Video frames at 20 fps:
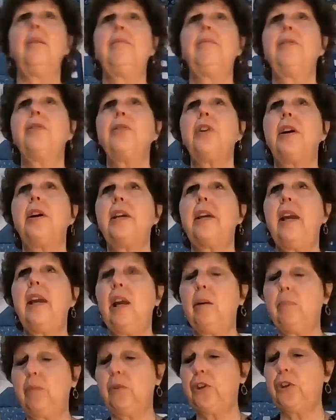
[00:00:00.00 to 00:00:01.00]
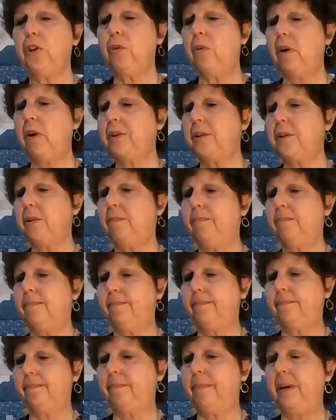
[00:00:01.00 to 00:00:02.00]
For Donna Campbell, she wants a
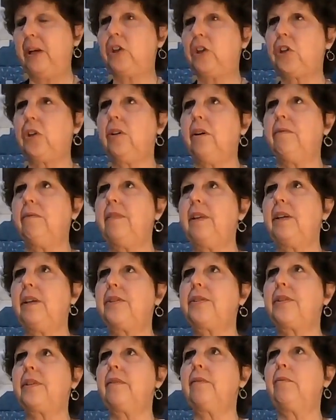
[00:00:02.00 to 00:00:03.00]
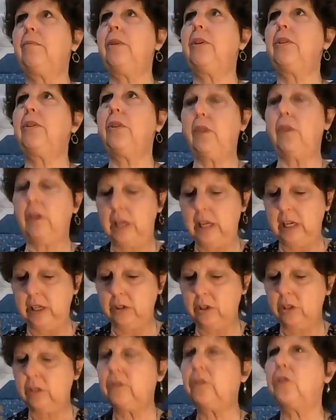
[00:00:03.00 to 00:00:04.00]
picture of this with her
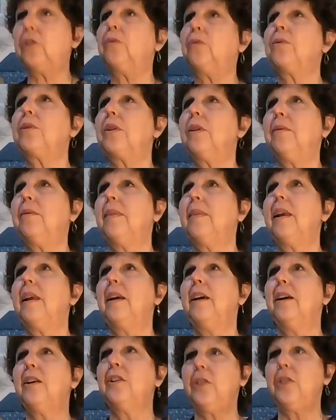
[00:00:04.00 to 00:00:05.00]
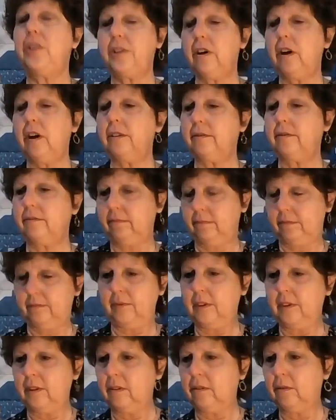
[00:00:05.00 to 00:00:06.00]
kit too. So she's not
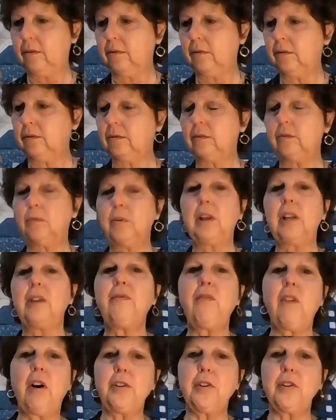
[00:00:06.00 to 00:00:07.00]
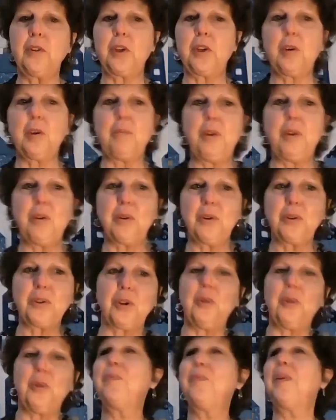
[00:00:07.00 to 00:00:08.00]
really fond of the computer,
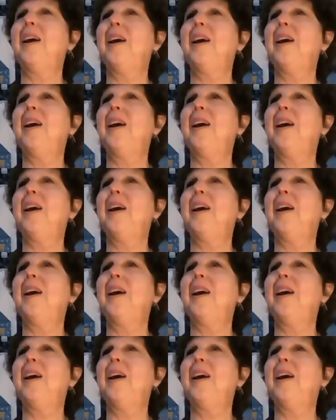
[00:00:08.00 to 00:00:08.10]
so.